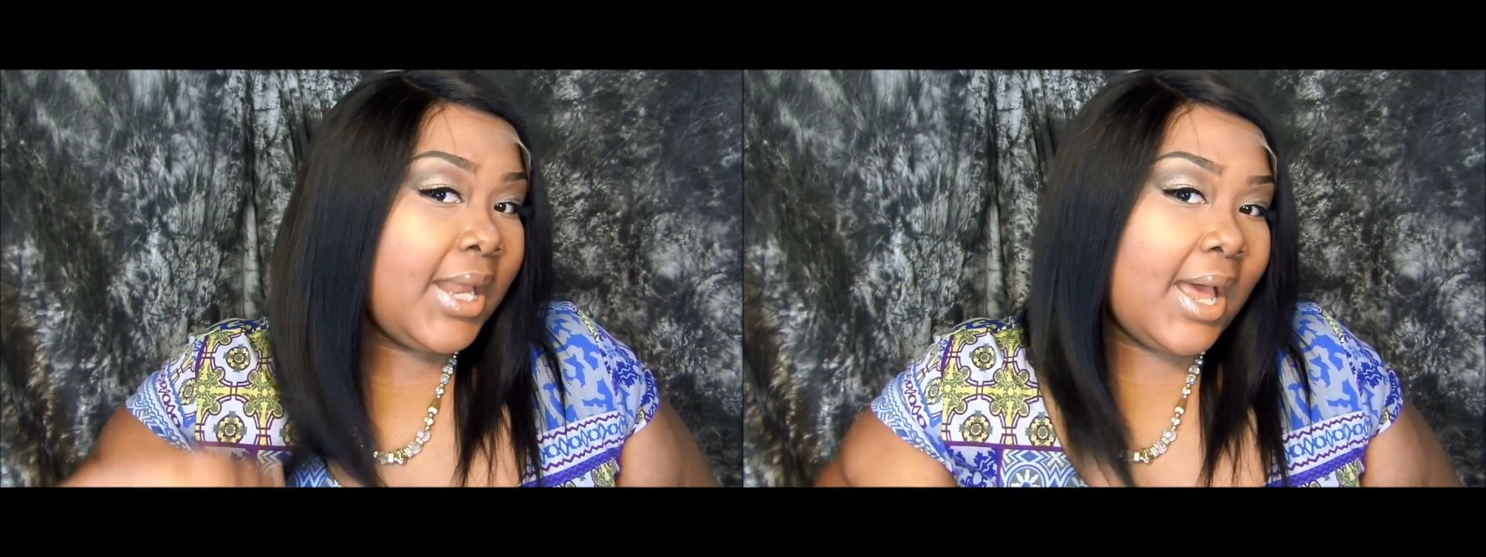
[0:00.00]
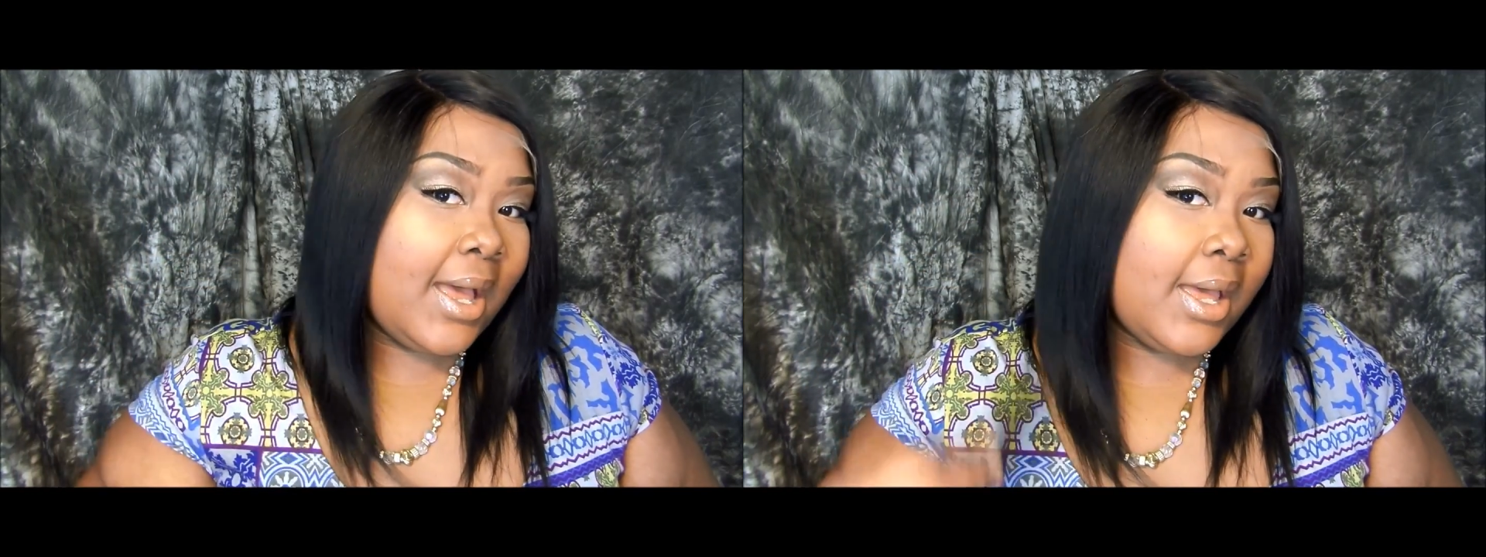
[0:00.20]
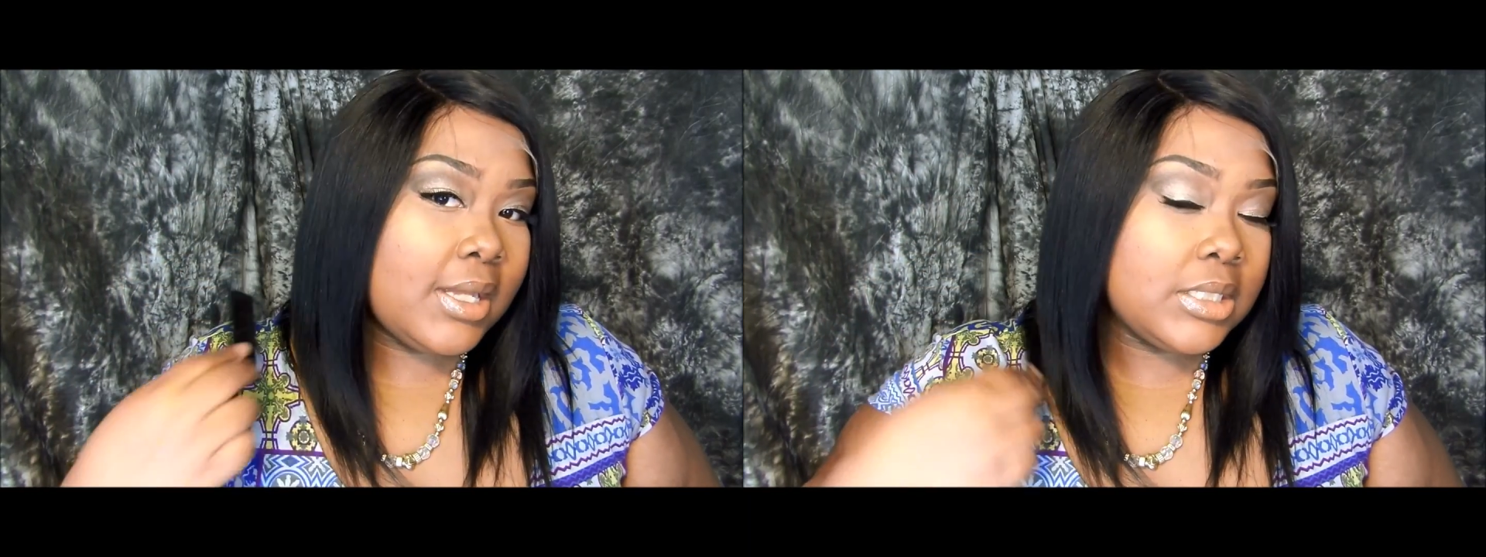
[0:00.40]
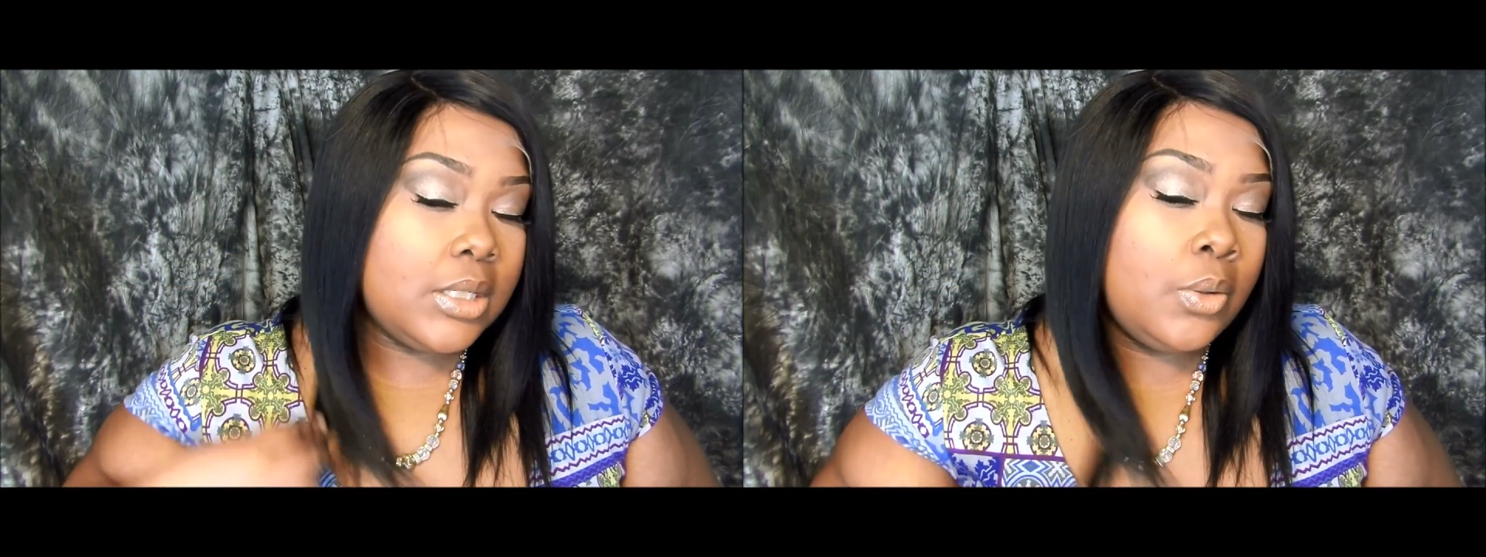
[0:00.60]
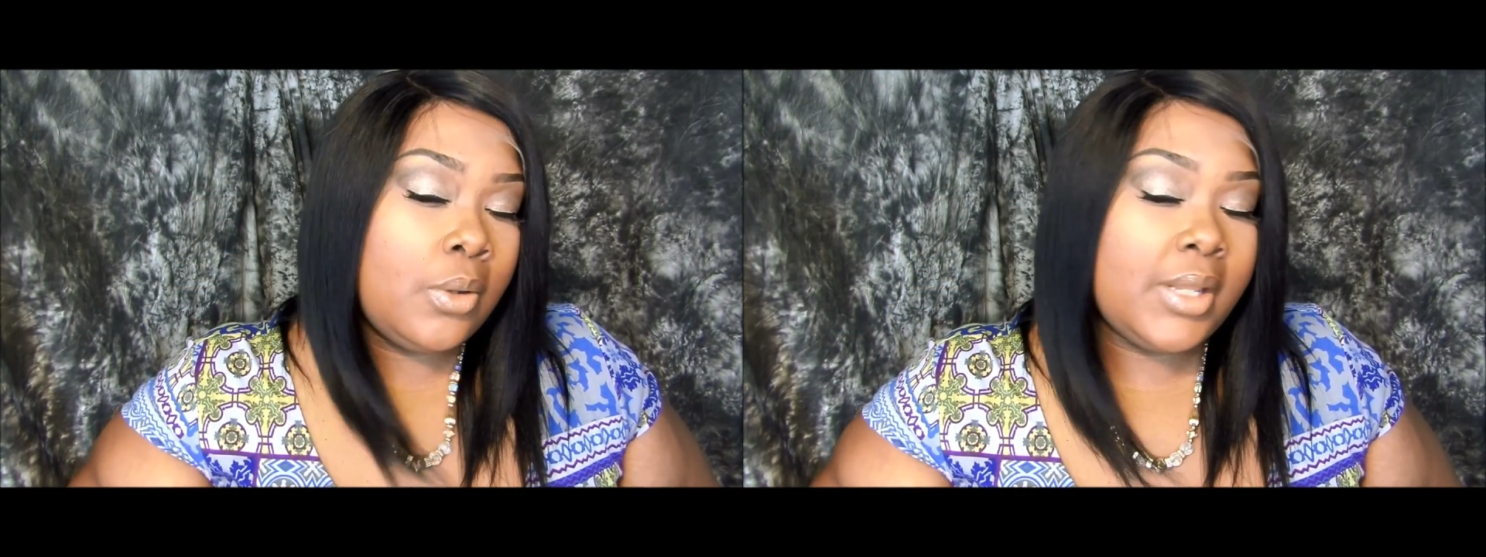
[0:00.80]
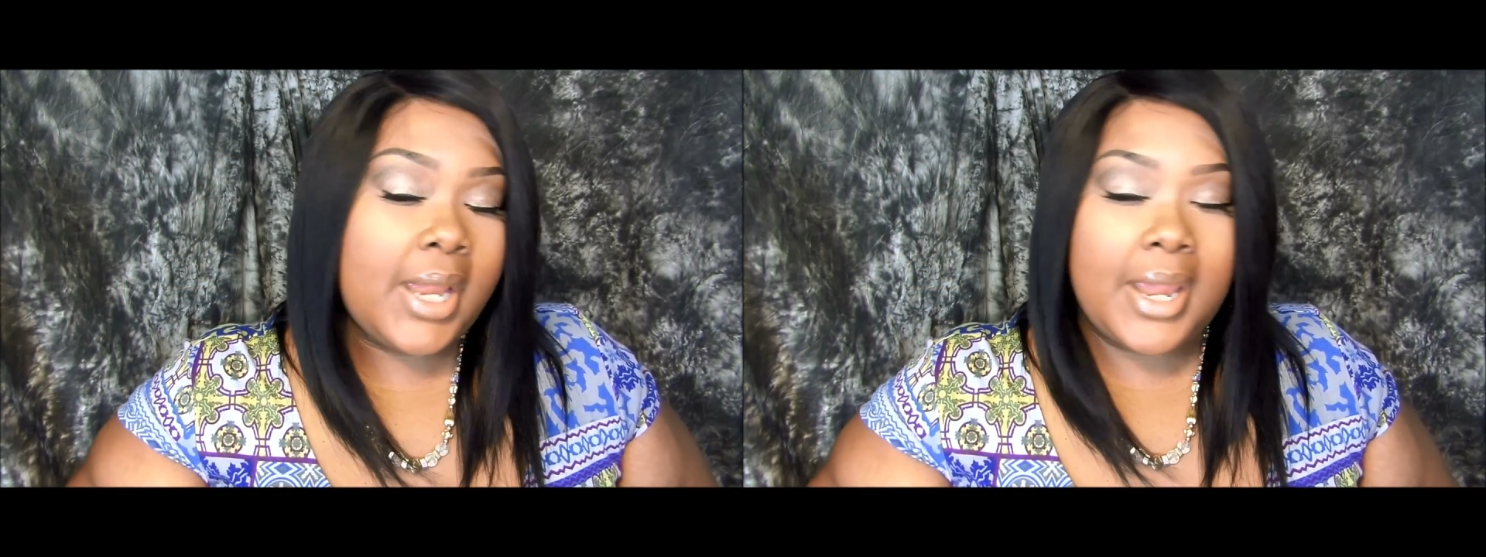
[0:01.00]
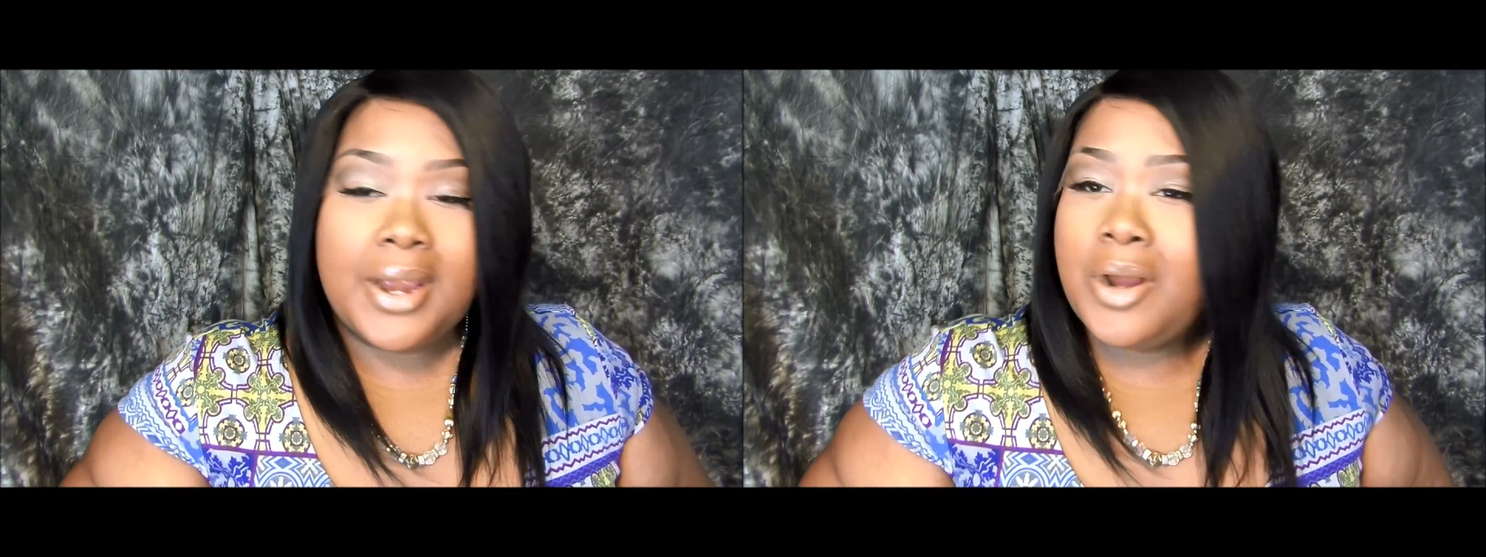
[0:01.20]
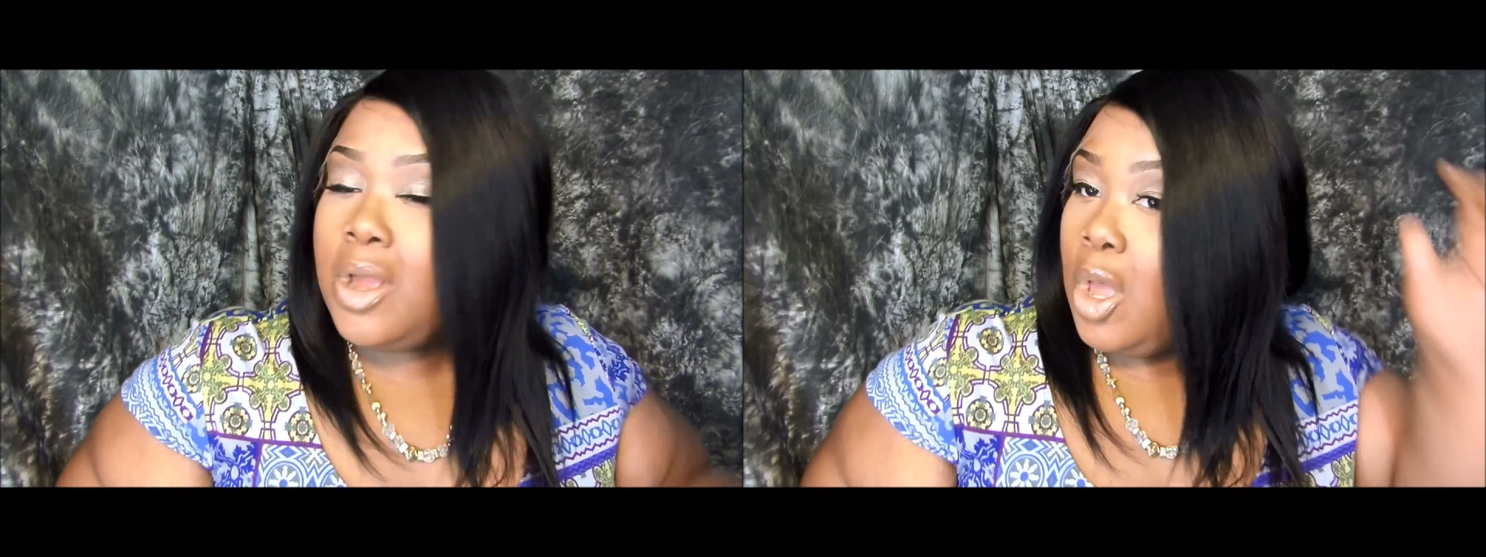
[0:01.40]
dyes on the
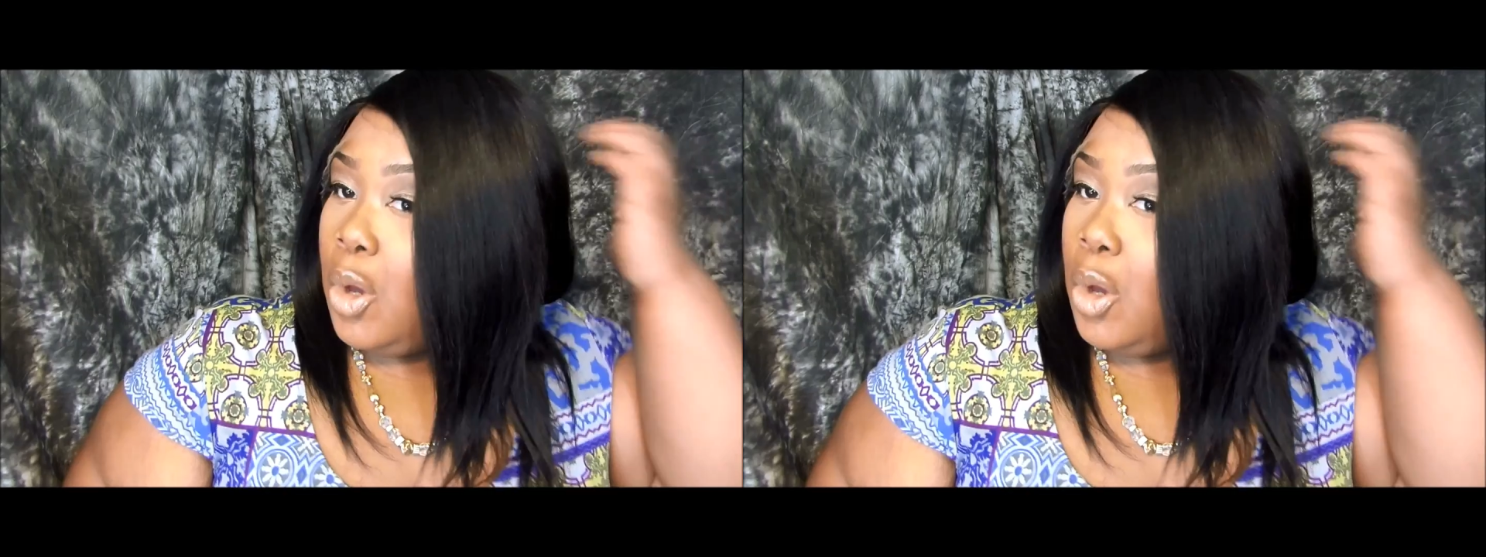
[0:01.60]
hair,